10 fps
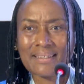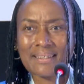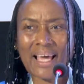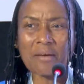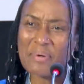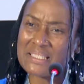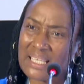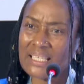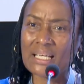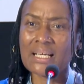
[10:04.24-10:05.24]
can
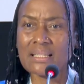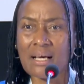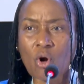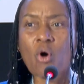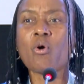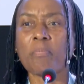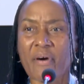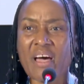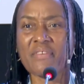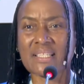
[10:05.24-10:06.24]
particularly the local
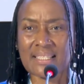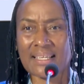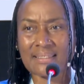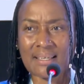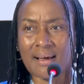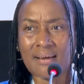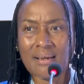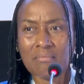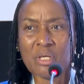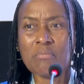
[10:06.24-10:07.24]
private sector
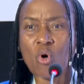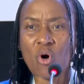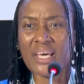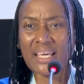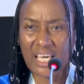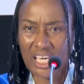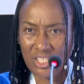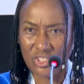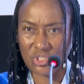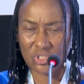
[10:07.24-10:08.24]
be more
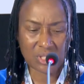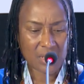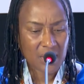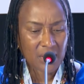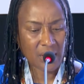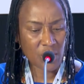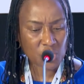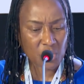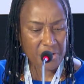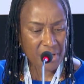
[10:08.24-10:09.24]
engaged in
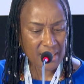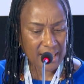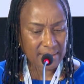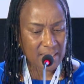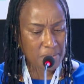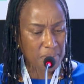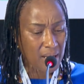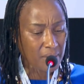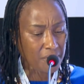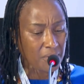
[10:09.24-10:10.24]
ensuring that they
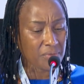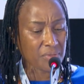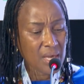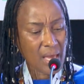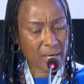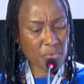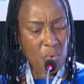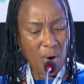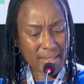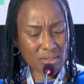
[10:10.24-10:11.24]
spark growth? And we
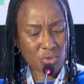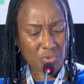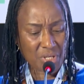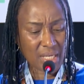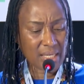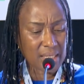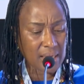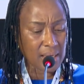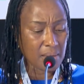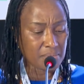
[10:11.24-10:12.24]
want to really
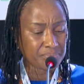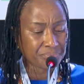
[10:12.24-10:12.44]
have